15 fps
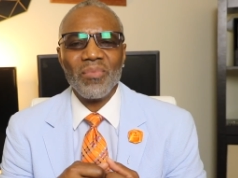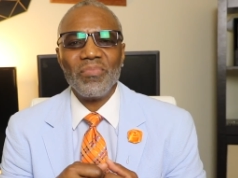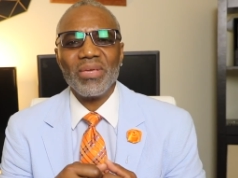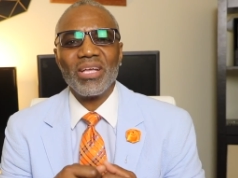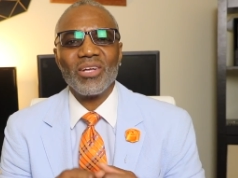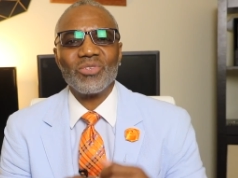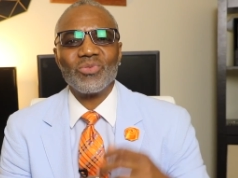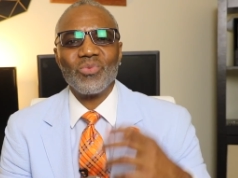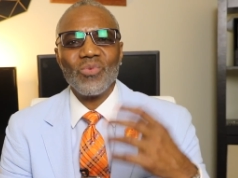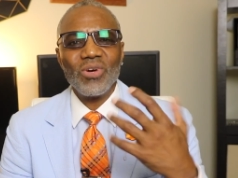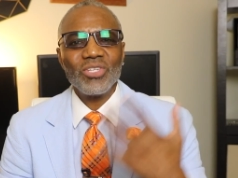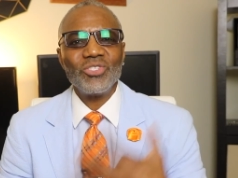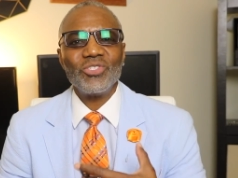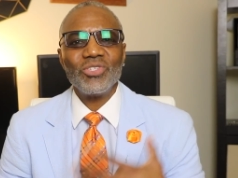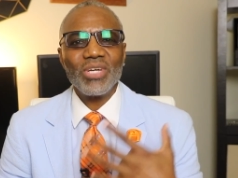Because
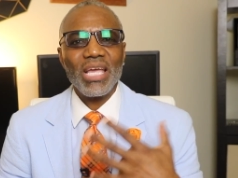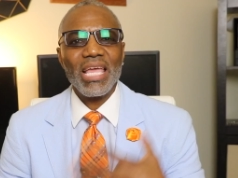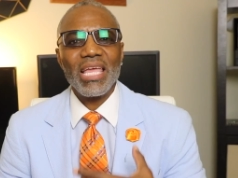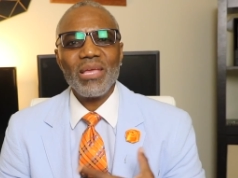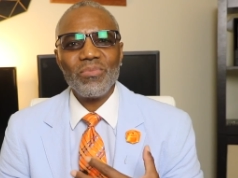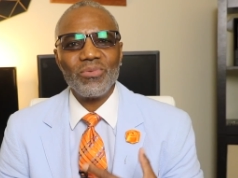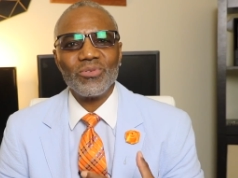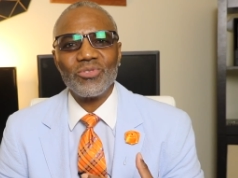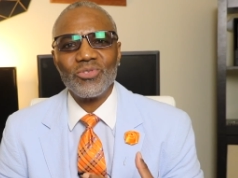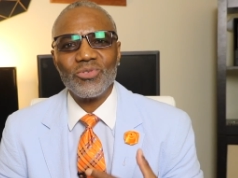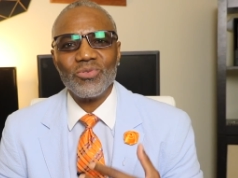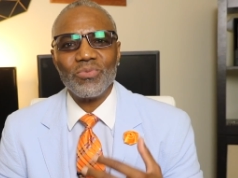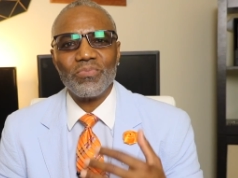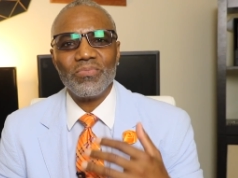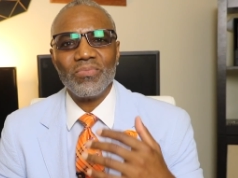once you're able
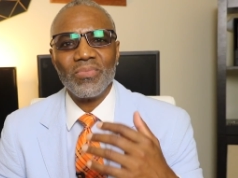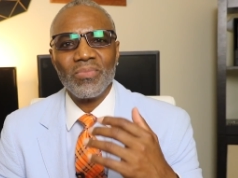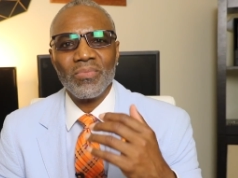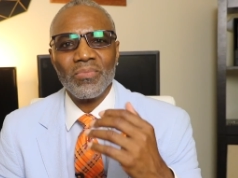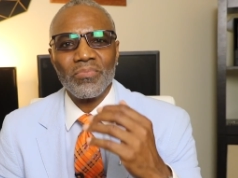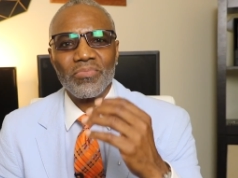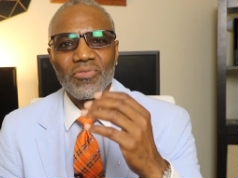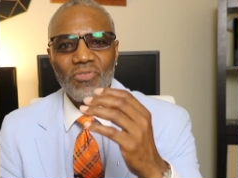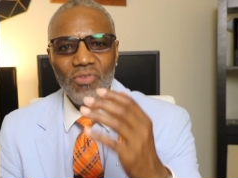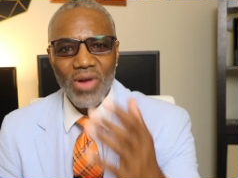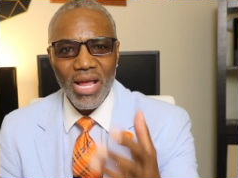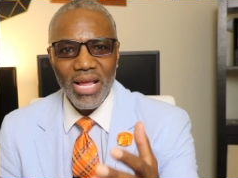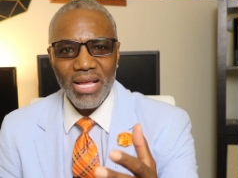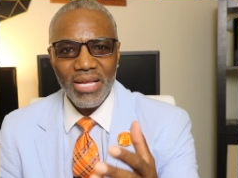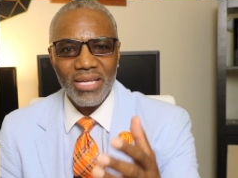to
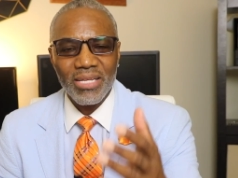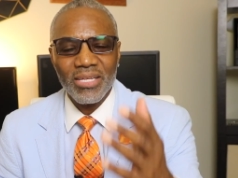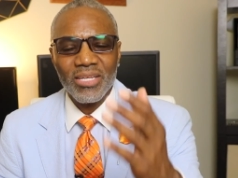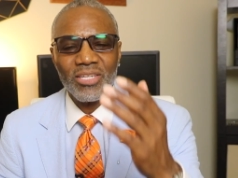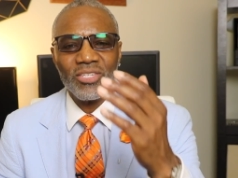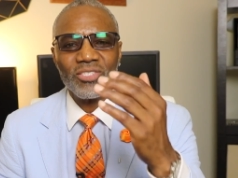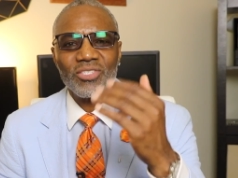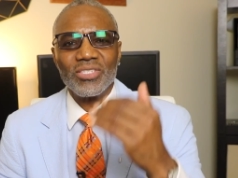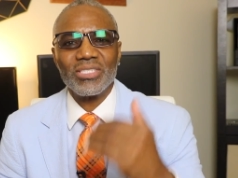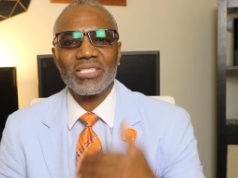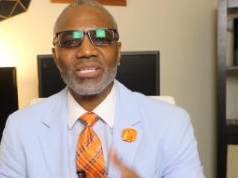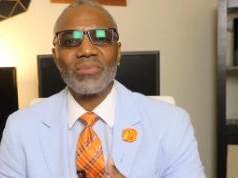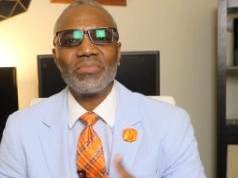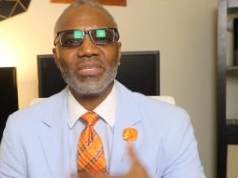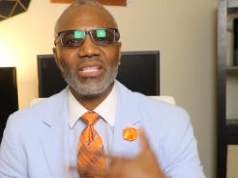pray to
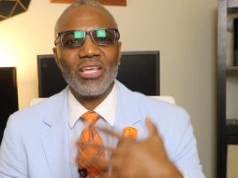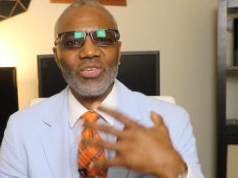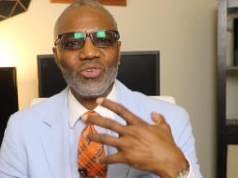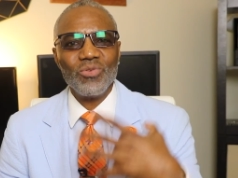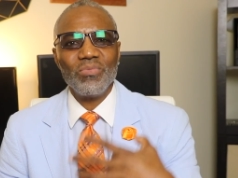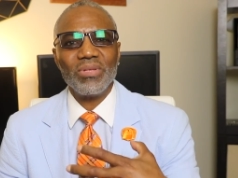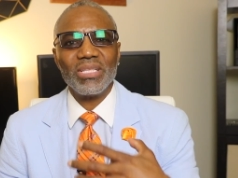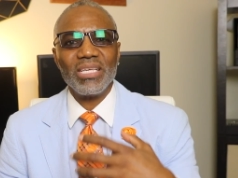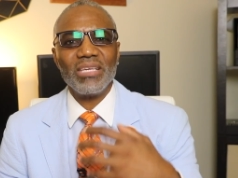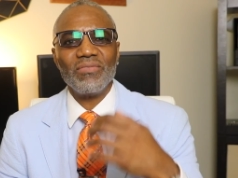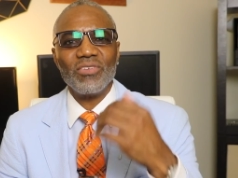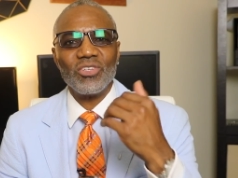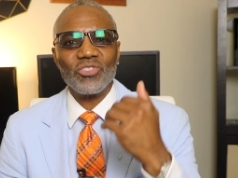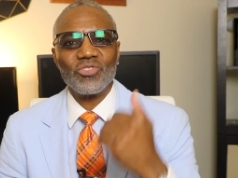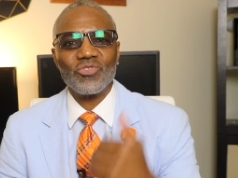something that you
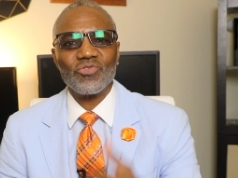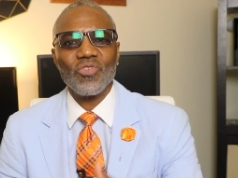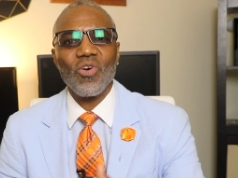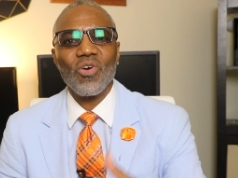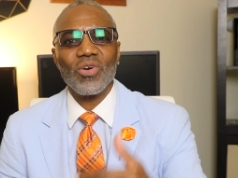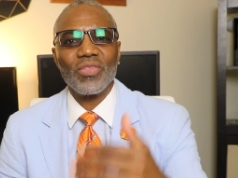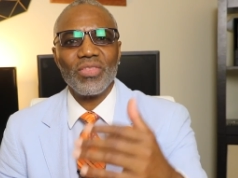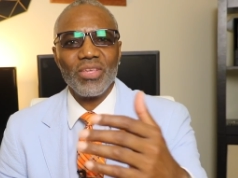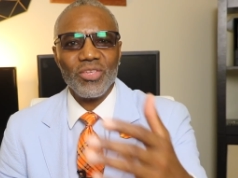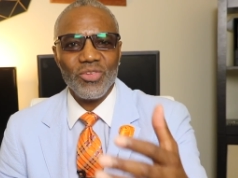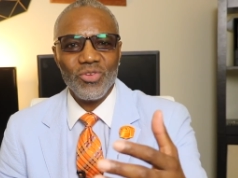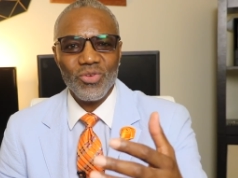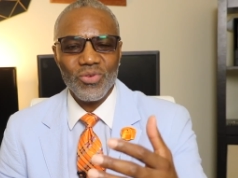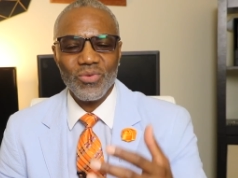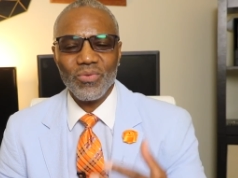believe is stronger than
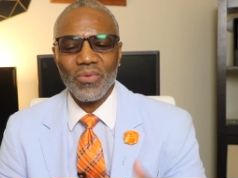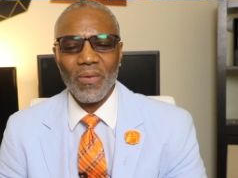you,